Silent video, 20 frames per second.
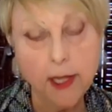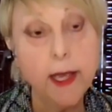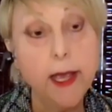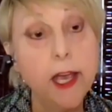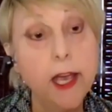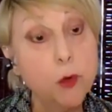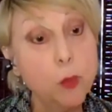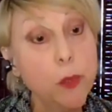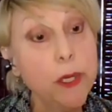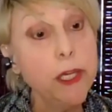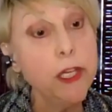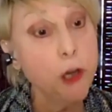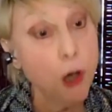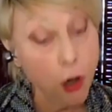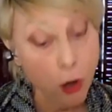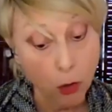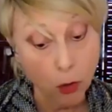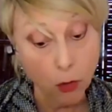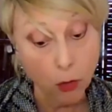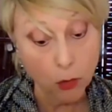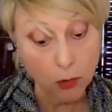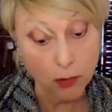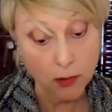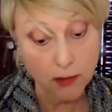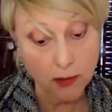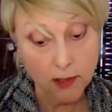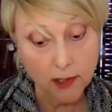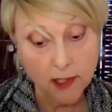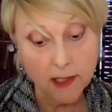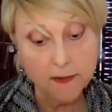And we know
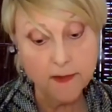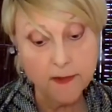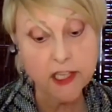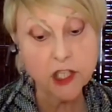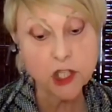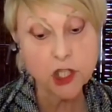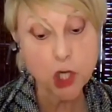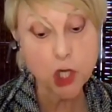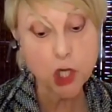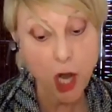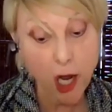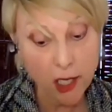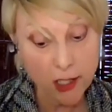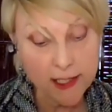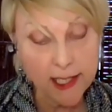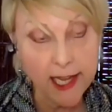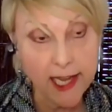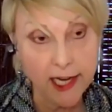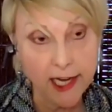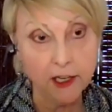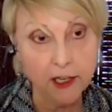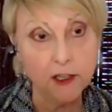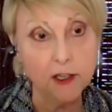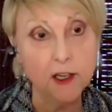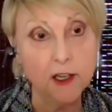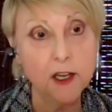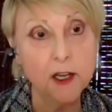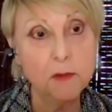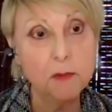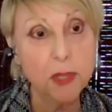that childcare
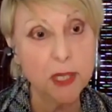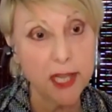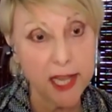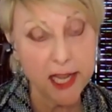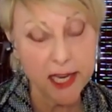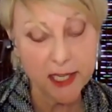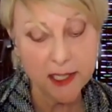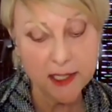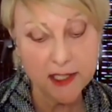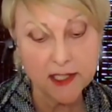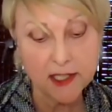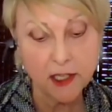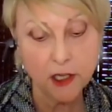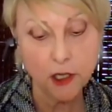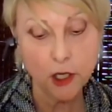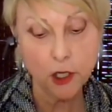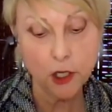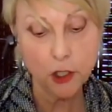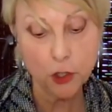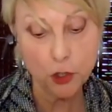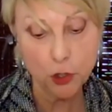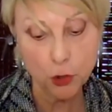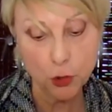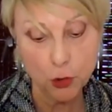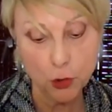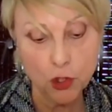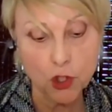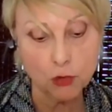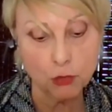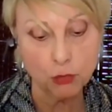plays a
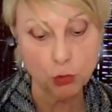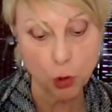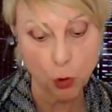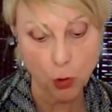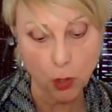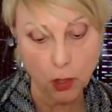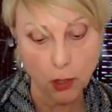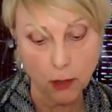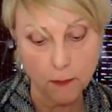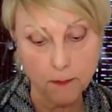huge role.